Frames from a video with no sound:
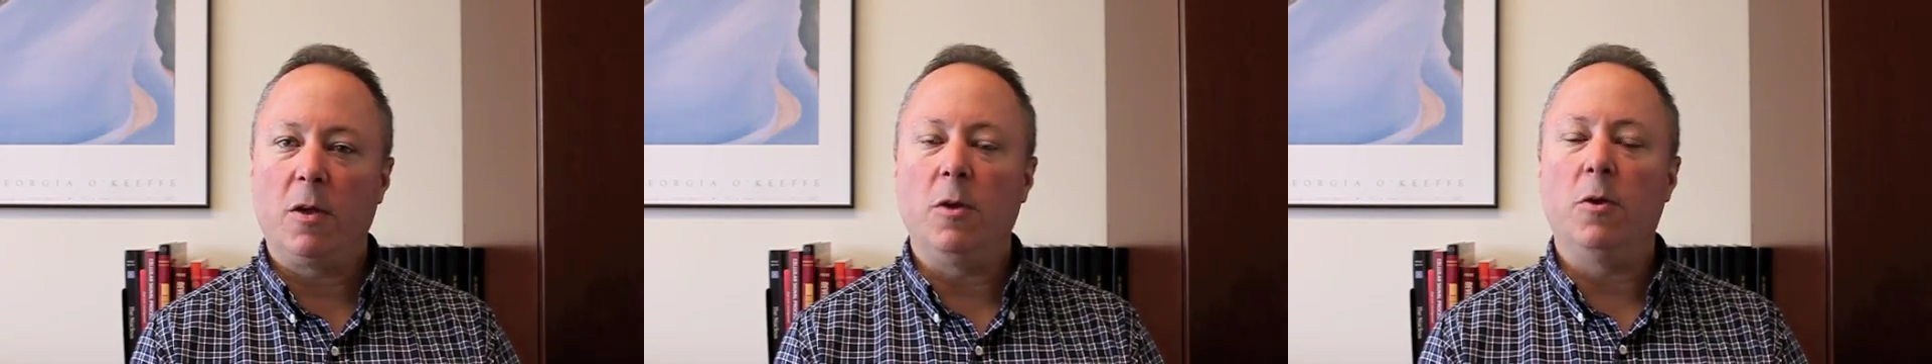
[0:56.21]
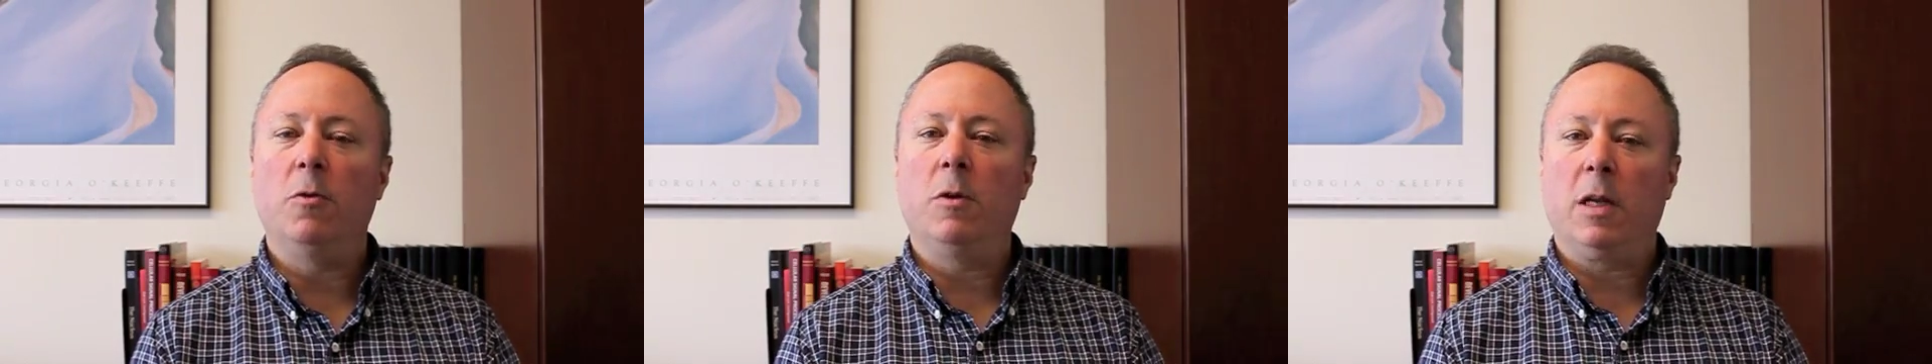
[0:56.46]

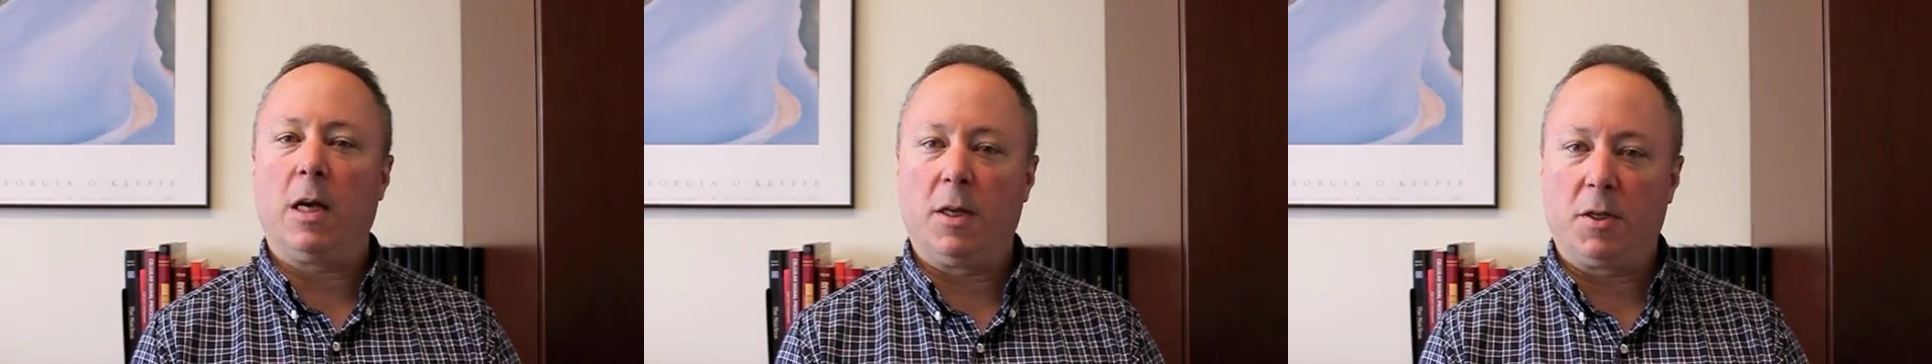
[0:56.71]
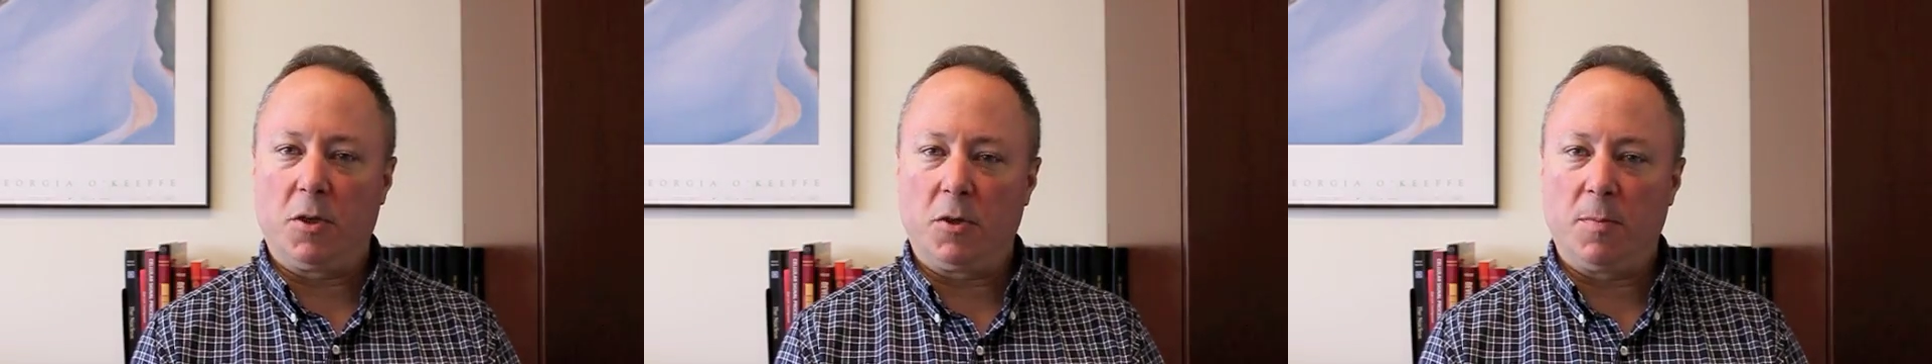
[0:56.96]

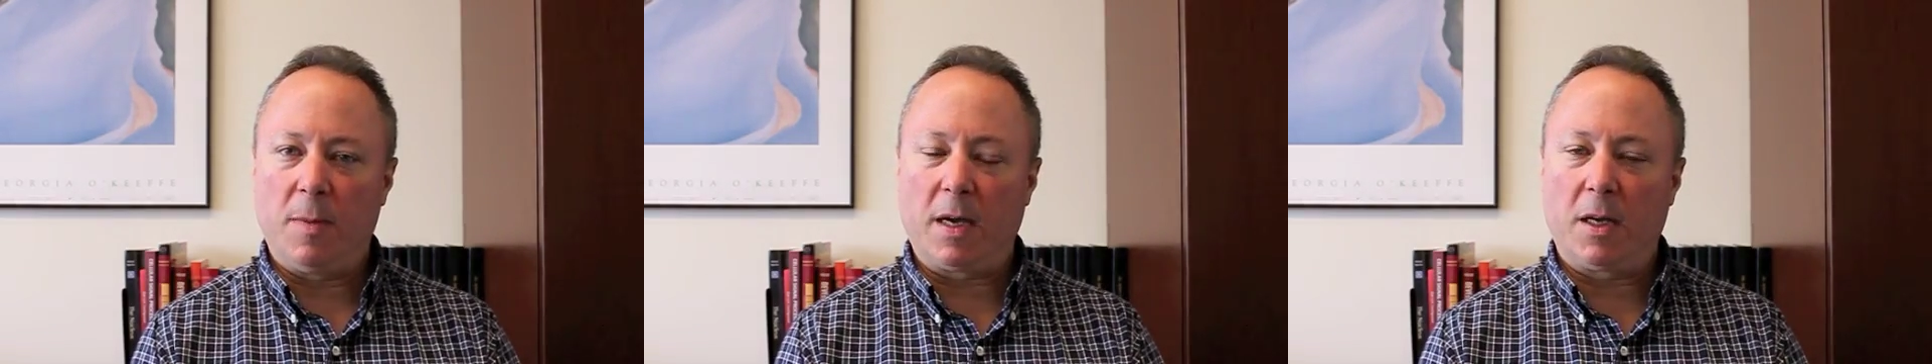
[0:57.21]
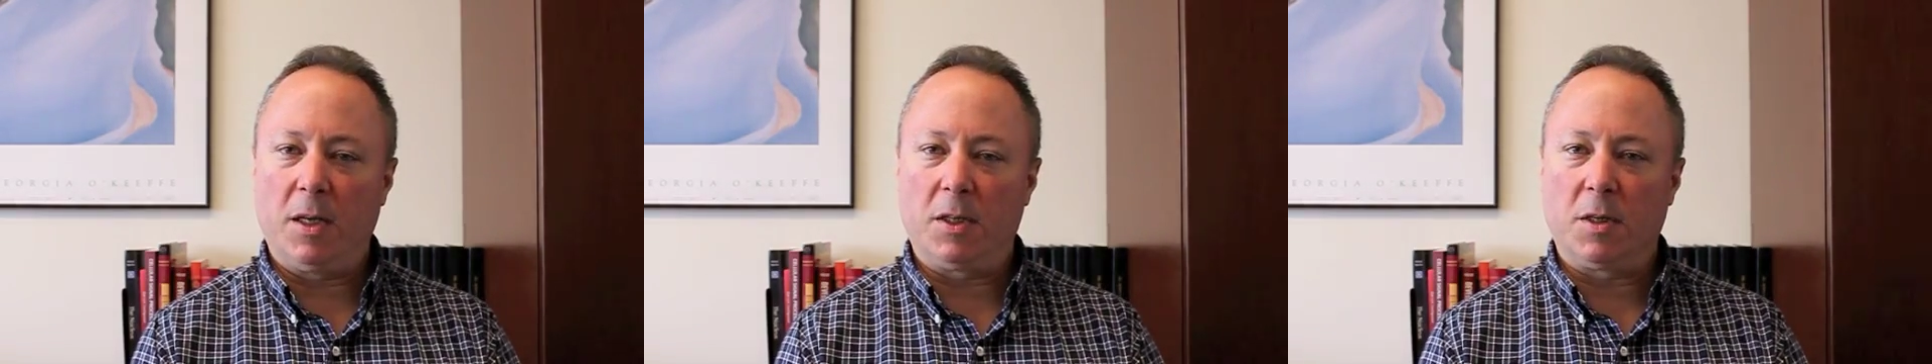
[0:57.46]
utilize those
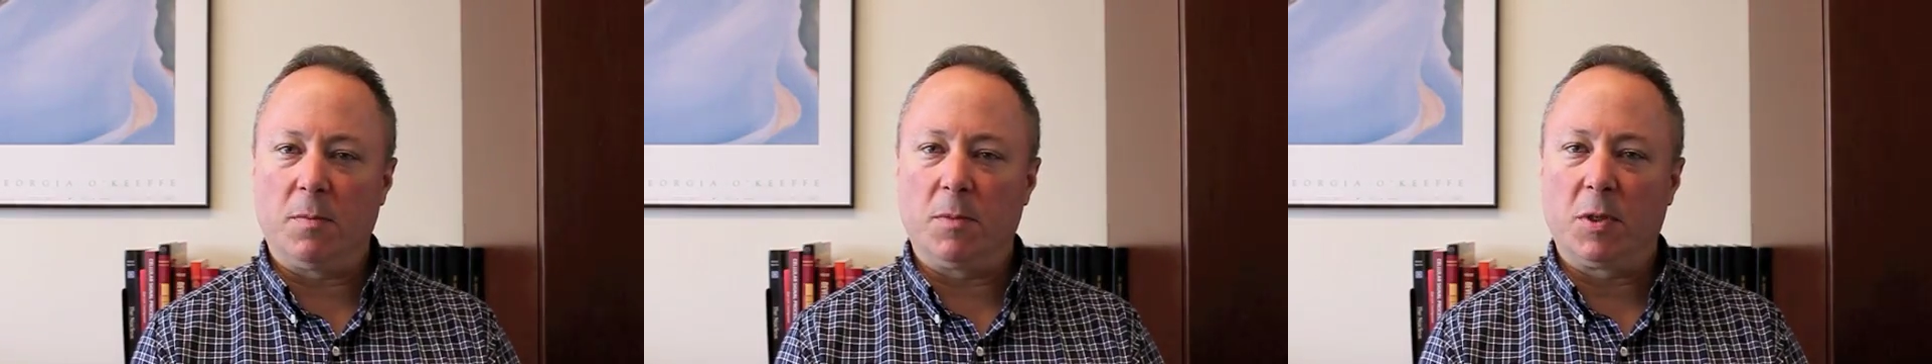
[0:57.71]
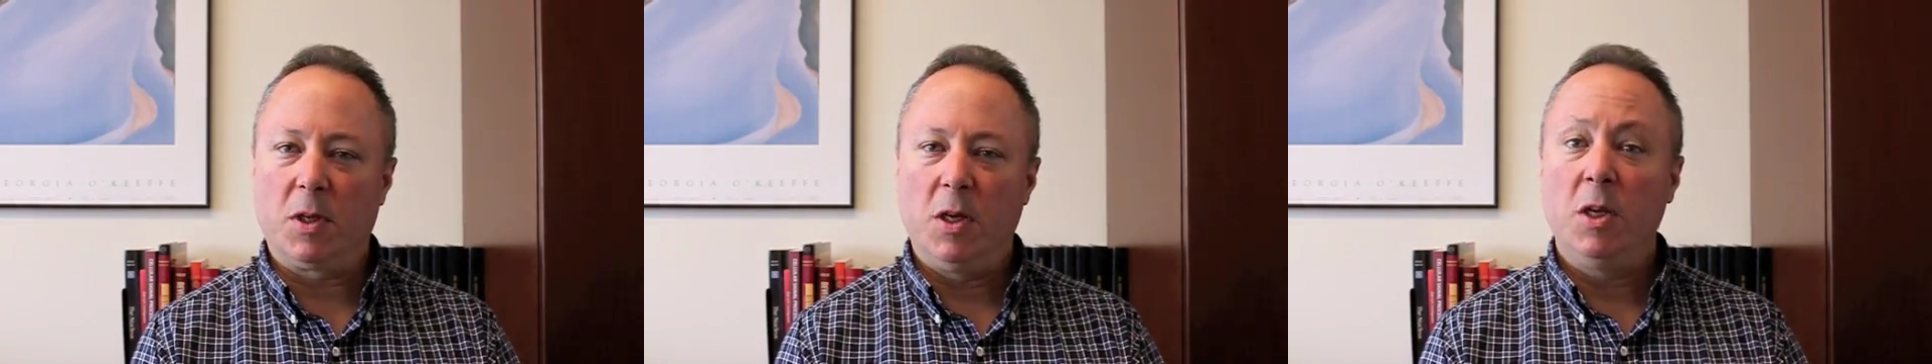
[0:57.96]

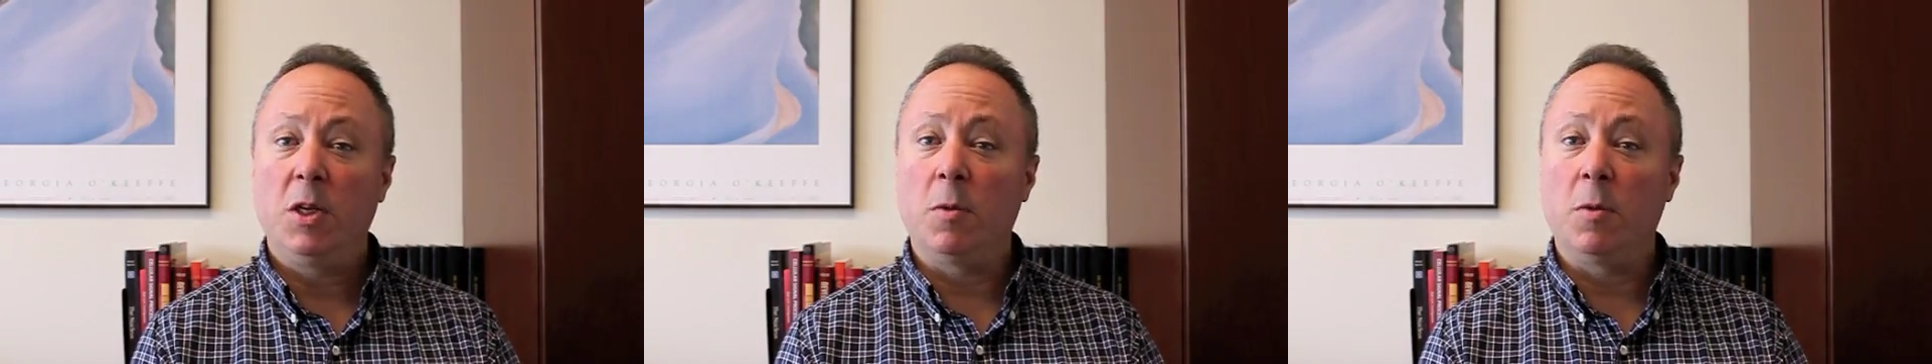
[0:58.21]
mechanisms